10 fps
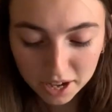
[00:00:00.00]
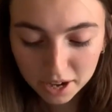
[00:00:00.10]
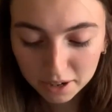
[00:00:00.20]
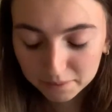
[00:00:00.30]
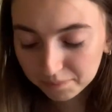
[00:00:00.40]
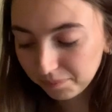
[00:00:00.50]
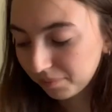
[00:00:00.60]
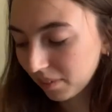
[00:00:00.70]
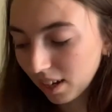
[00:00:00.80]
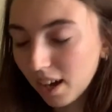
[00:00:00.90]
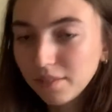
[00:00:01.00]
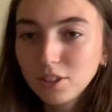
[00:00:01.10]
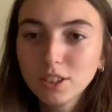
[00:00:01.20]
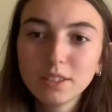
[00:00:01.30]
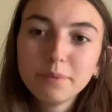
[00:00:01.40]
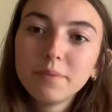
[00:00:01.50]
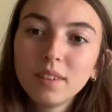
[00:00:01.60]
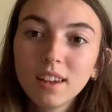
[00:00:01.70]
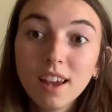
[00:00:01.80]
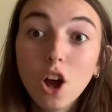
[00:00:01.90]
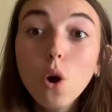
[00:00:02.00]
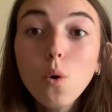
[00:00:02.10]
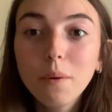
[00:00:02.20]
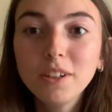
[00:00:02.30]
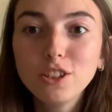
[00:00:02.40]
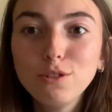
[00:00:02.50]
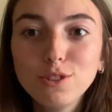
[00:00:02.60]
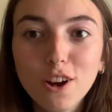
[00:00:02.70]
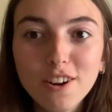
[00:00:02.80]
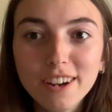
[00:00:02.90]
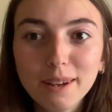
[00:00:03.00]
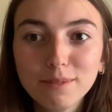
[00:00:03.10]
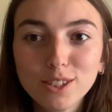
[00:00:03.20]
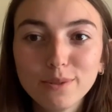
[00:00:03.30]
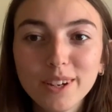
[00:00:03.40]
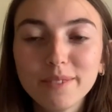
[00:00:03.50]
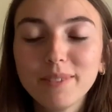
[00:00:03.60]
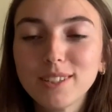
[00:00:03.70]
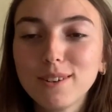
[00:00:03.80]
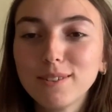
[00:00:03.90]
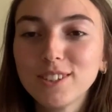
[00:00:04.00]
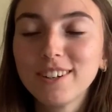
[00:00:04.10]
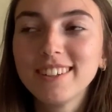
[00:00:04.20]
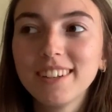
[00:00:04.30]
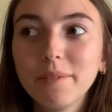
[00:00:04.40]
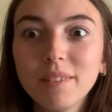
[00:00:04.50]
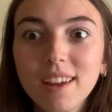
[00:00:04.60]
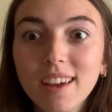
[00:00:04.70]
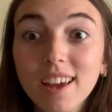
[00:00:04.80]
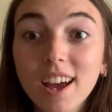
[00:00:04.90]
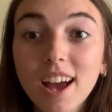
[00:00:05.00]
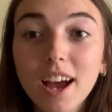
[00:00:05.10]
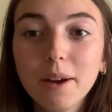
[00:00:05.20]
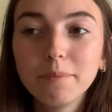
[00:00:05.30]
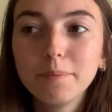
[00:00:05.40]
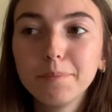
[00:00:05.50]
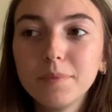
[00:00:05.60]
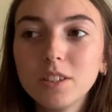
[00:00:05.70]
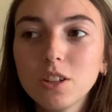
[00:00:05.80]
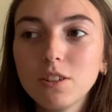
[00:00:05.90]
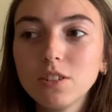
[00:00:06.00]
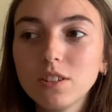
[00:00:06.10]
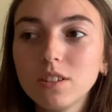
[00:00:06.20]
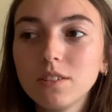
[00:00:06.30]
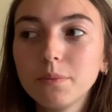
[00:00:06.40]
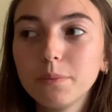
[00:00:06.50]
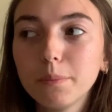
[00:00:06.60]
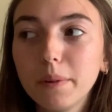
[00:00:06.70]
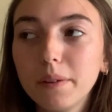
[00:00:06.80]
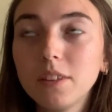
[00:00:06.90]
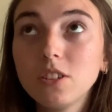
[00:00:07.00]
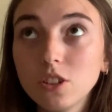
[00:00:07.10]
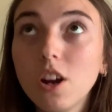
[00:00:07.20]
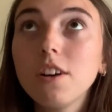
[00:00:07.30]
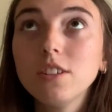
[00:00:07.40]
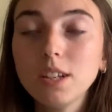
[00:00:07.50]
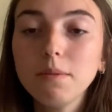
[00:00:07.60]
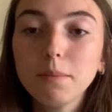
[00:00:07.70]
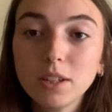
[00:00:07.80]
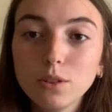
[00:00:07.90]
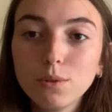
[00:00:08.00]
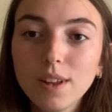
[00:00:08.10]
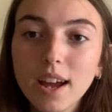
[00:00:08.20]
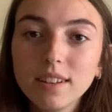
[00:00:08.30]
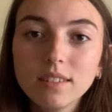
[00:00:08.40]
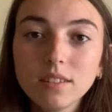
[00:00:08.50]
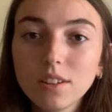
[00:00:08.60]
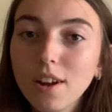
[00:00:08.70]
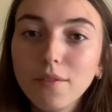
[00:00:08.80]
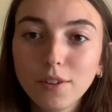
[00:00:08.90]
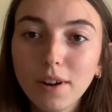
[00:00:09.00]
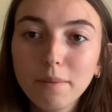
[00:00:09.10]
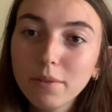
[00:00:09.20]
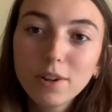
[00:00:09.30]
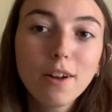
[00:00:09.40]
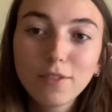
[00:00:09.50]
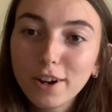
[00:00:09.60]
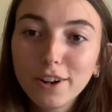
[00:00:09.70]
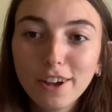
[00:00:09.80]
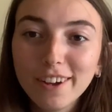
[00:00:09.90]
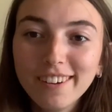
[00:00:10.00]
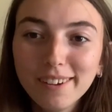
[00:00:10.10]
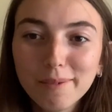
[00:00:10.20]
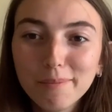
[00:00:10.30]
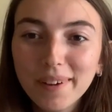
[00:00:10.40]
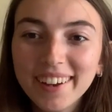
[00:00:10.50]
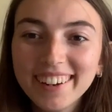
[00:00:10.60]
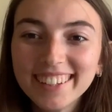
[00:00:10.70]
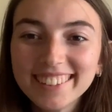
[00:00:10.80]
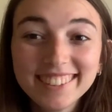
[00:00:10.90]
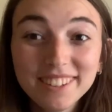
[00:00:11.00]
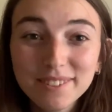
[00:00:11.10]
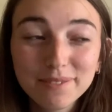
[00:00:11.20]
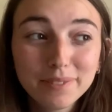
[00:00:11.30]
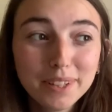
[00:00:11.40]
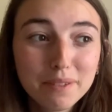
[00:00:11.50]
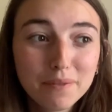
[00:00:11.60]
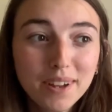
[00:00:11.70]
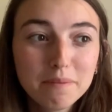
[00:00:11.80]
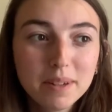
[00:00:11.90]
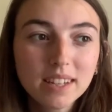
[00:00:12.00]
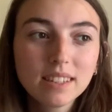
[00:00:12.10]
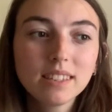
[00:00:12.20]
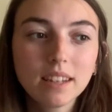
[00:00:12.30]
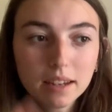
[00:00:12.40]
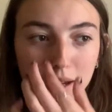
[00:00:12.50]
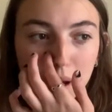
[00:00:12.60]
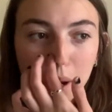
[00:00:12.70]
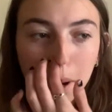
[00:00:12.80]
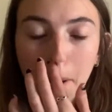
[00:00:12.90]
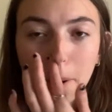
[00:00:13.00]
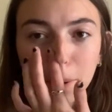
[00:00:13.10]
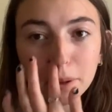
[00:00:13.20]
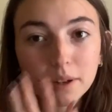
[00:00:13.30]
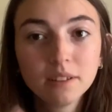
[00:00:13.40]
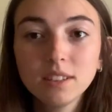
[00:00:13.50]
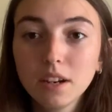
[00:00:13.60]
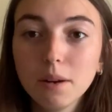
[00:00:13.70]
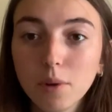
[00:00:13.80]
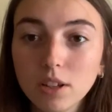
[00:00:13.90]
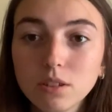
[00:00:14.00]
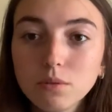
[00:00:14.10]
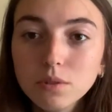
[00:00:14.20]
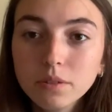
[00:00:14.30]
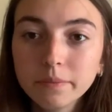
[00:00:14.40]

Um, I'm just, oh, I went to two soccer games this week. That's what I was trying to say. Um, so there's a there's a soccer team that my school has. They're not, I mean, we're not very good, but it's still really fun because it's like uh, all the study abroad schools.